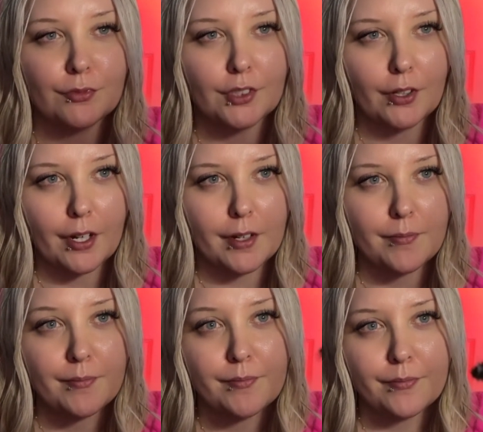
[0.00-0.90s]
Alright,
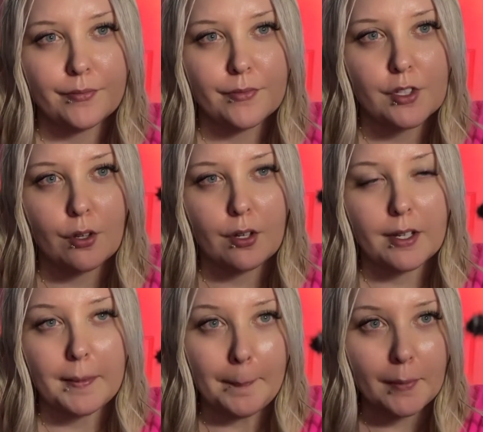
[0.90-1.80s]
so go ahead
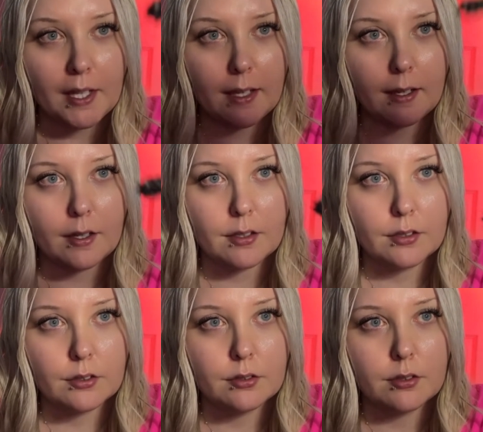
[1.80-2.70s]
and blink.
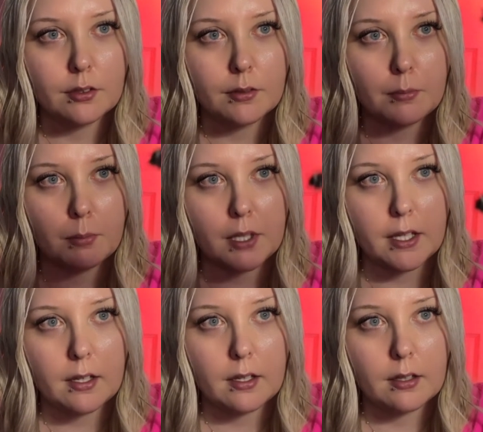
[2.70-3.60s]

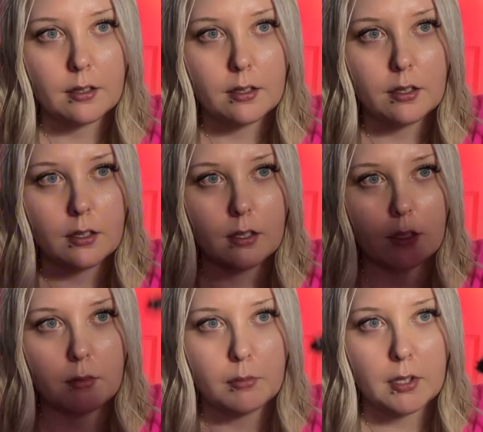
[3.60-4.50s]
Blink,
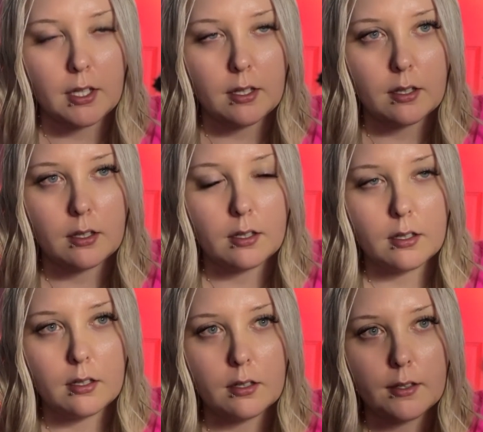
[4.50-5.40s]
blink,
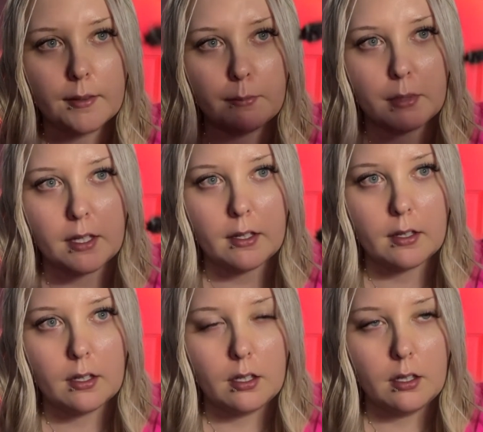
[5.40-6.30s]
blink,
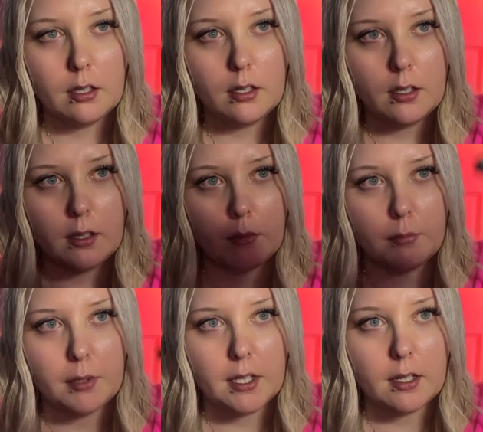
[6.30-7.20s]

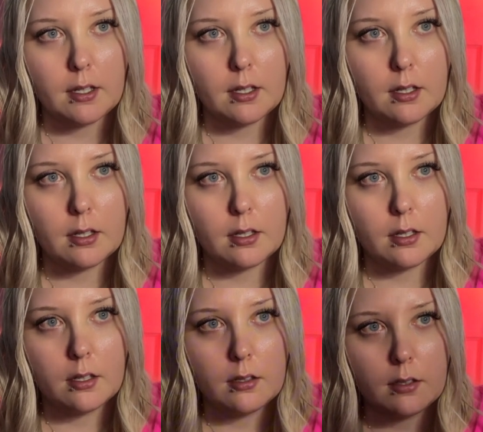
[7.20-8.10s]
blink,
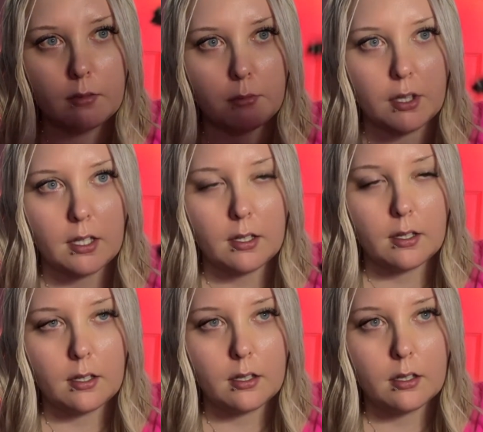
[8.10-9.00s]
blink,
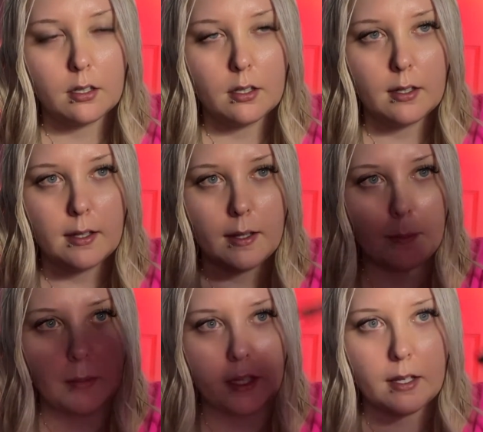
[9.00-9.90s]

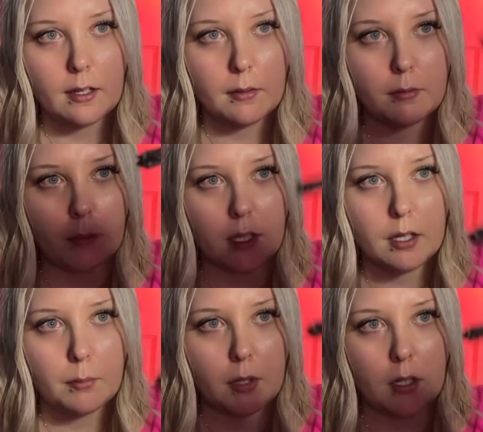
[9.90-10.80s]
blink, blink,
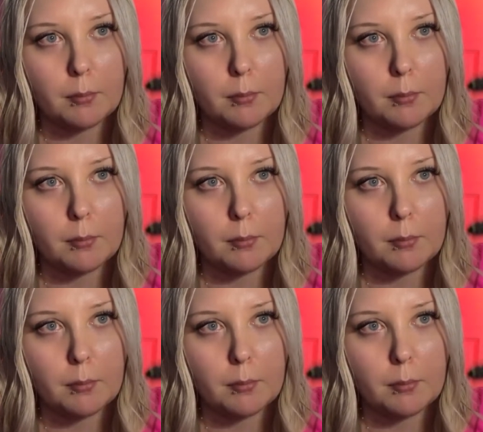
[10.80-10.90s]
blink,